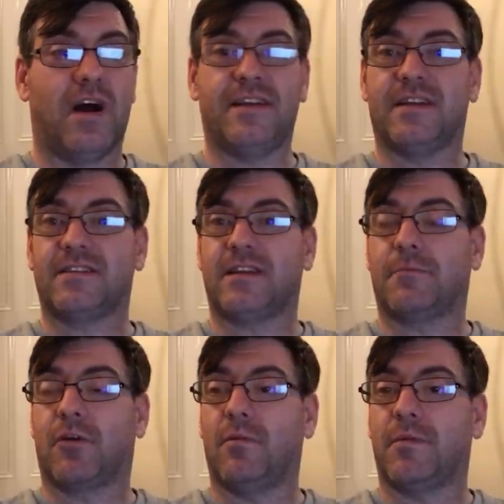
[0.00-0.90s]
I didn't see
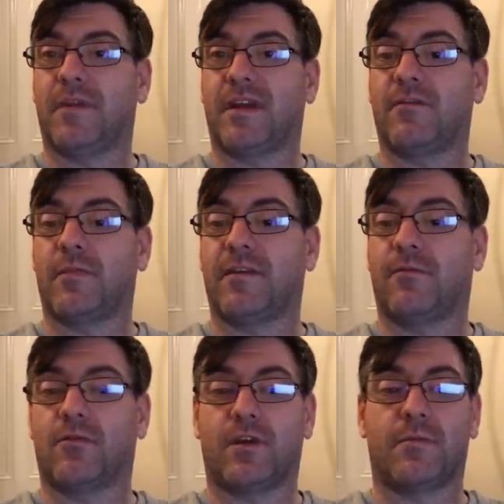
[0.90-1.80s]
a problem in giving my
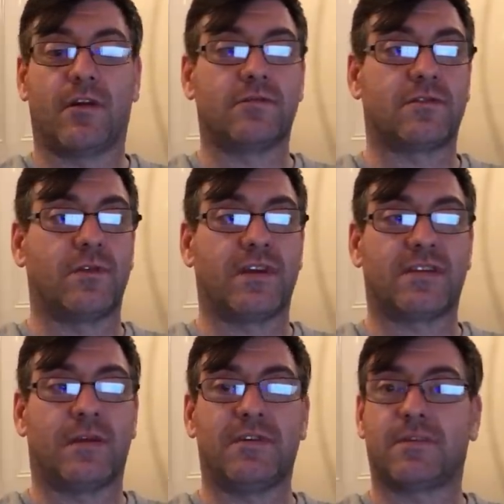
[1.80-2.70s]
phone number out so he
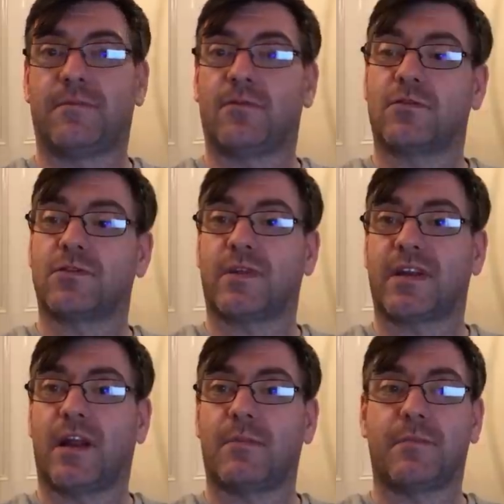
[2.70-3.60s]
could send me some photos so I
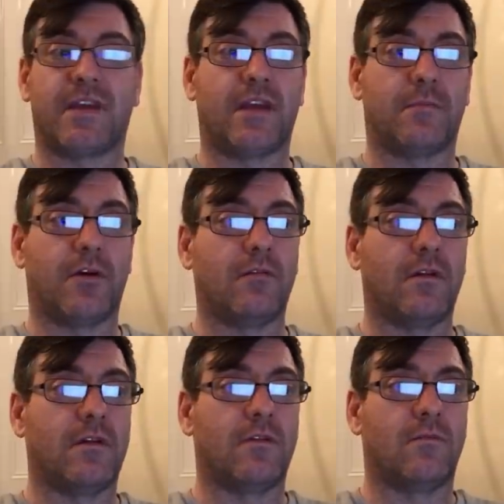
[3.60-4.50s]
can help him date a
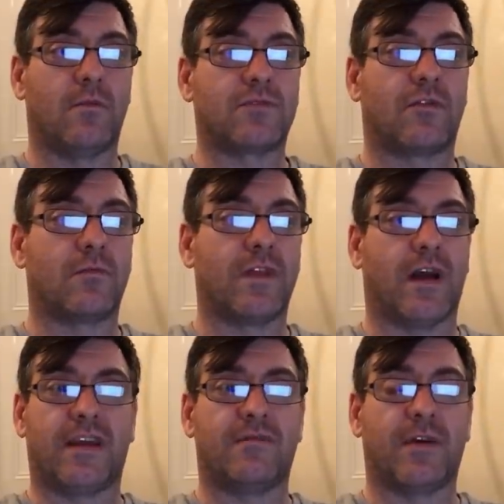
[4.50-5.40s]
bowl. What was wrong with that?
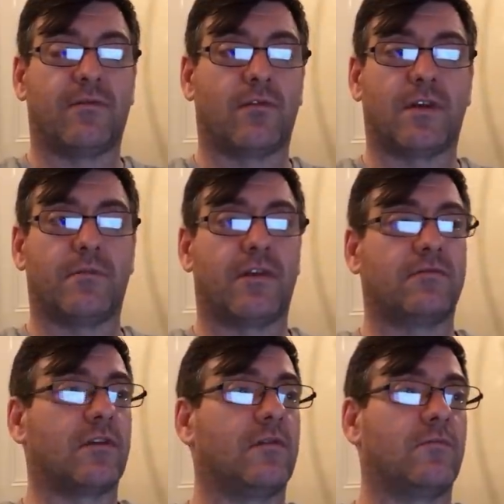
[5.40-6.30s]
I give my phone number
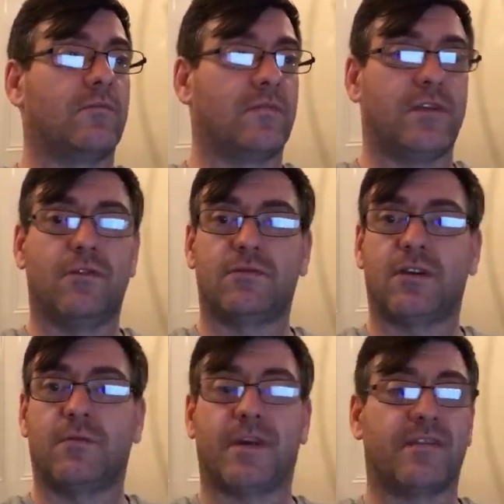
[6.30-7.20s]
out on
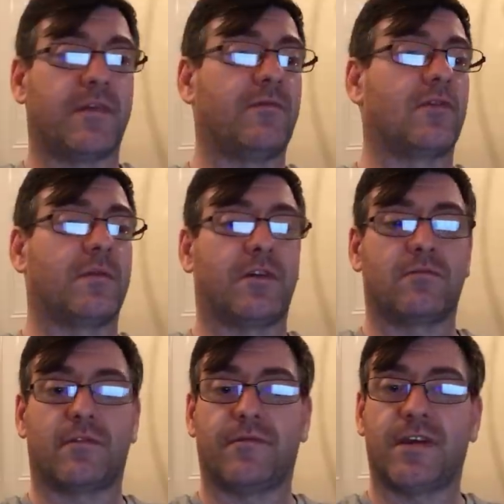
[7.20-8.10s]
YouTube, I give my phone number
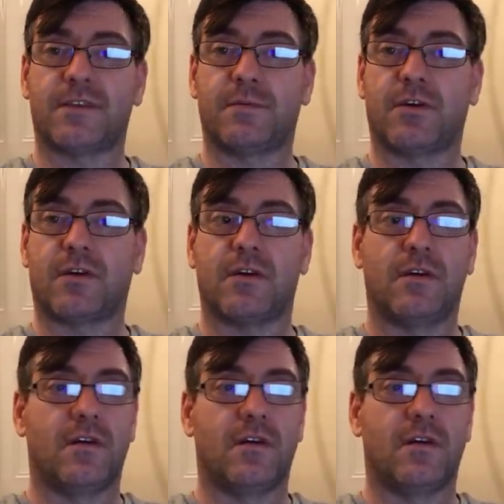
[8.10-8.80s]
out on Facebook.